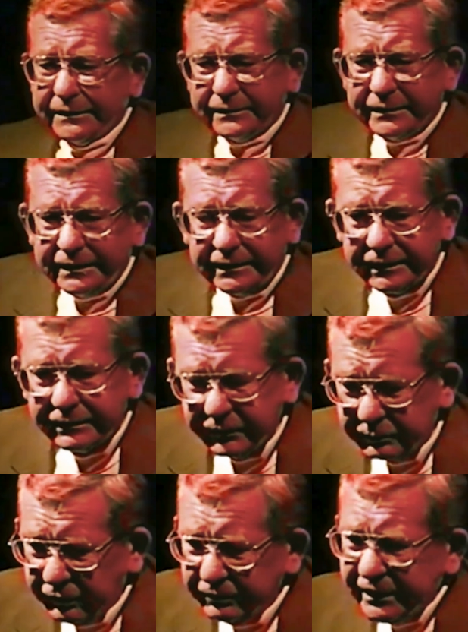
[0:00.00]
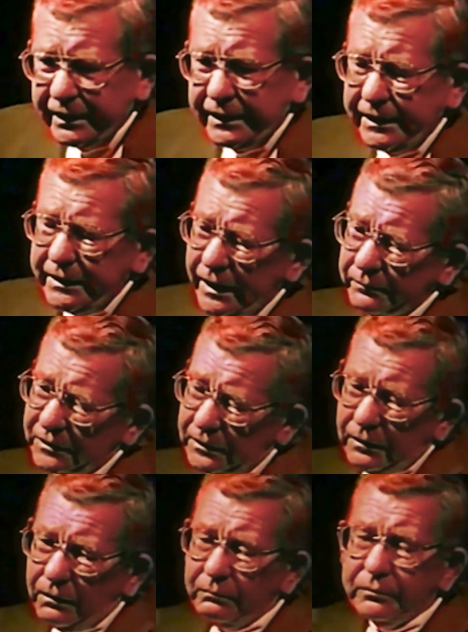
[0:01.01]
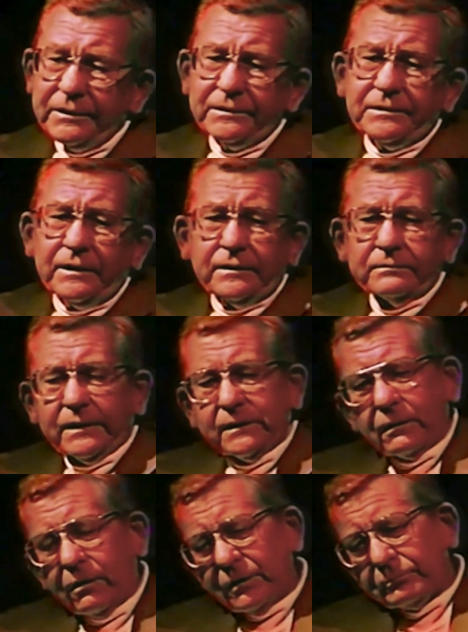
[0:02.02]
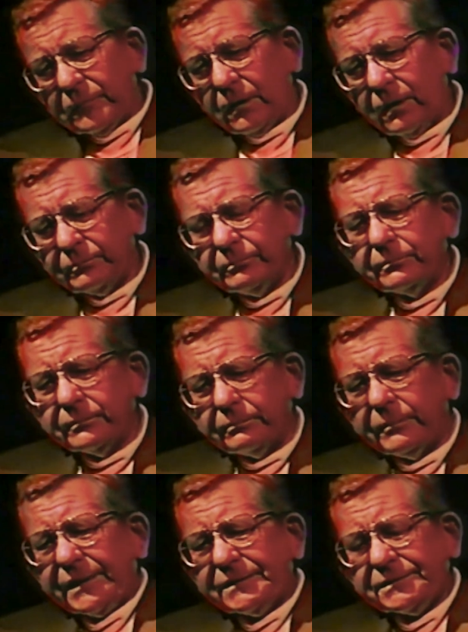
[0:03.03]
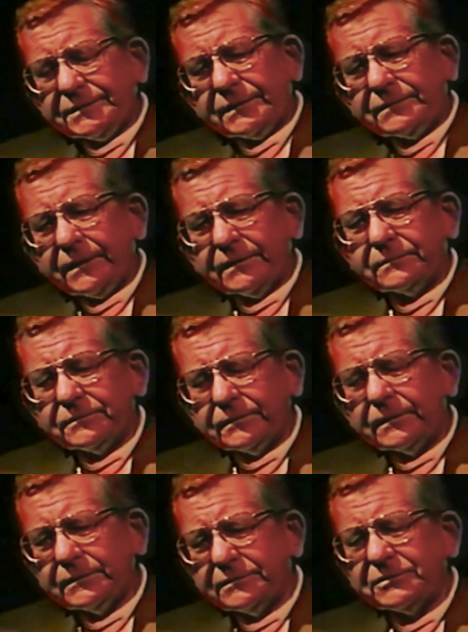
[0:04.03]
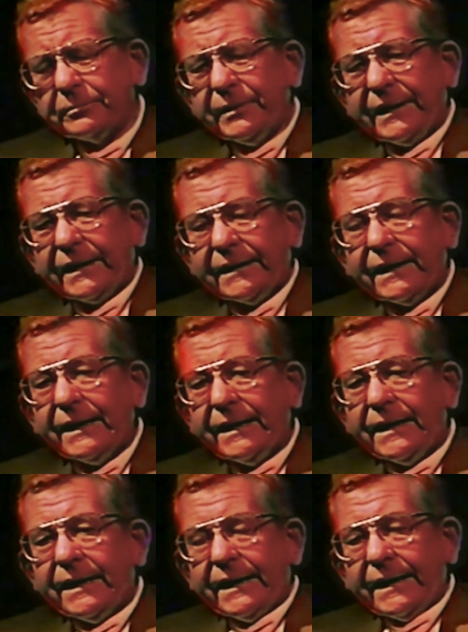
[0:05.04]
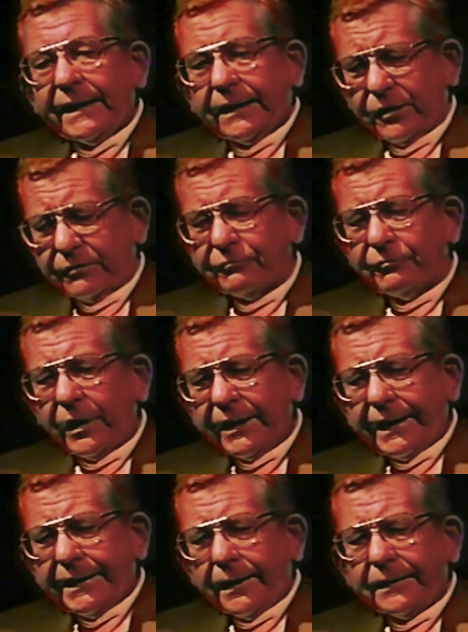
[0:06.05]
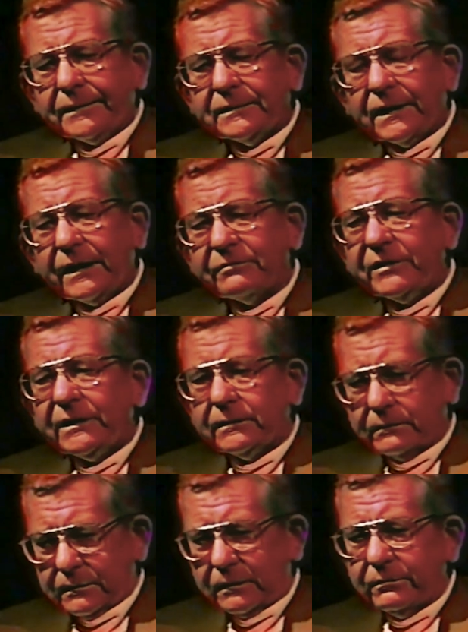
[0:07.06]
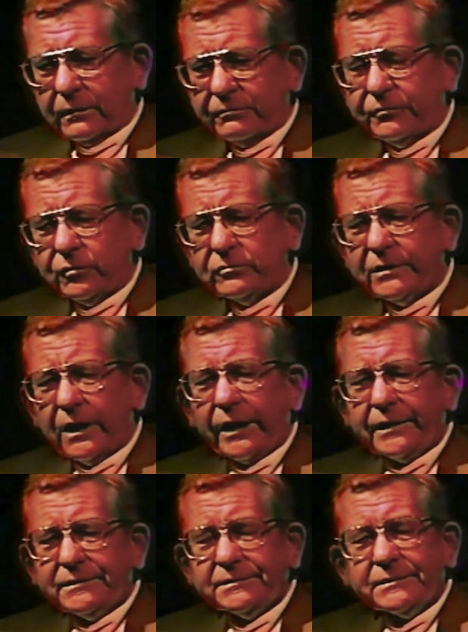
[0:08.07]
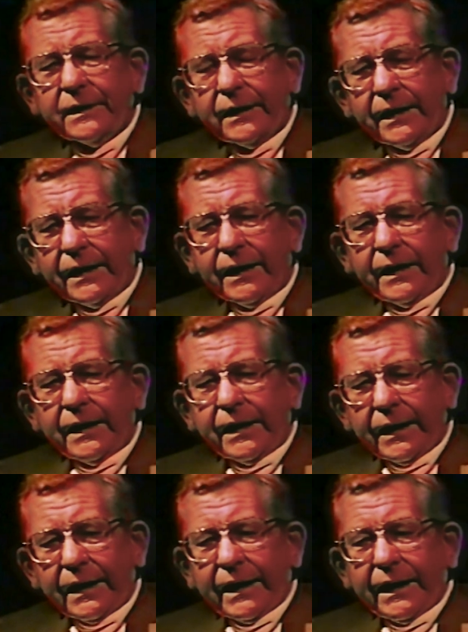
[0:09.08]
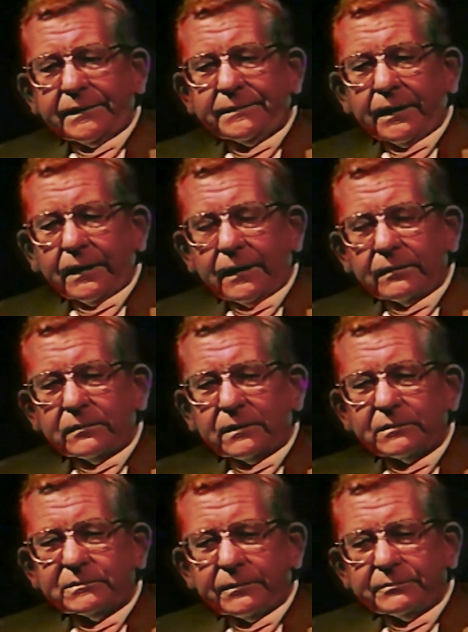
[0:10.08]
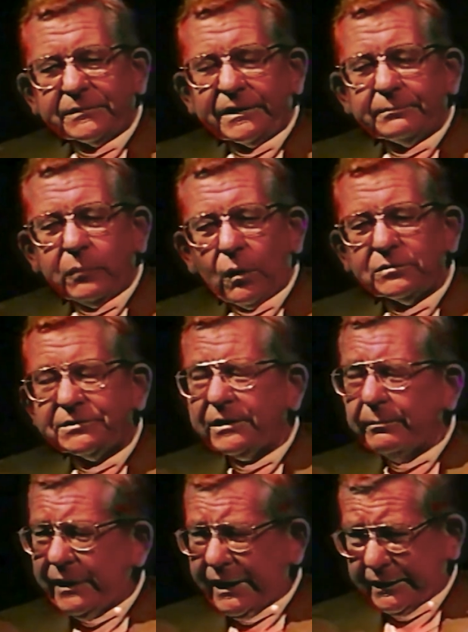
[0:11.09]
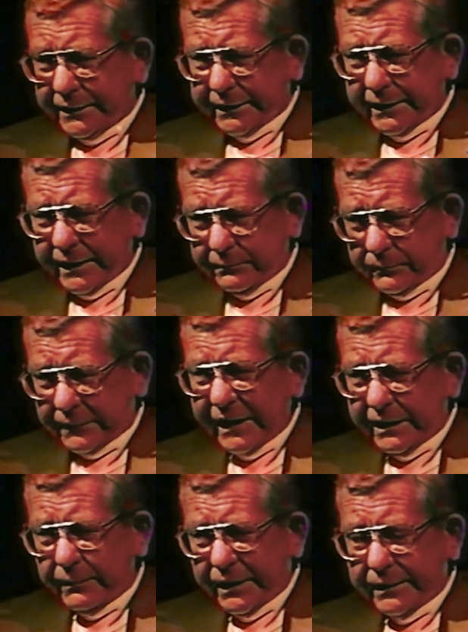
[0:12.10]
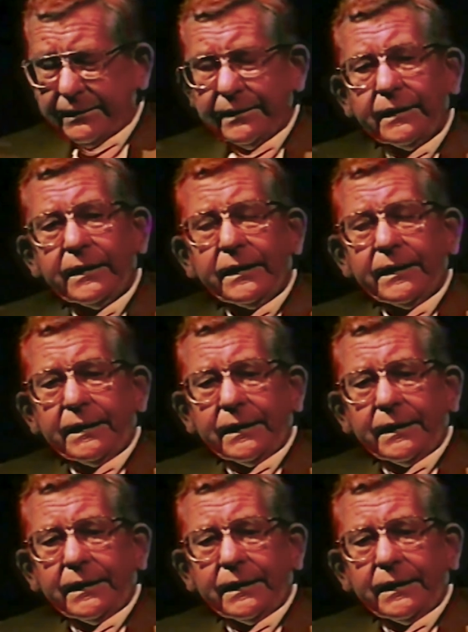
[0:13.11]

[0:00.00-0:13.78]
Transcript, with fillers: forget, we were in an EM club on base in Japan, on a Friday night, having a few toddies, and the post commander came in.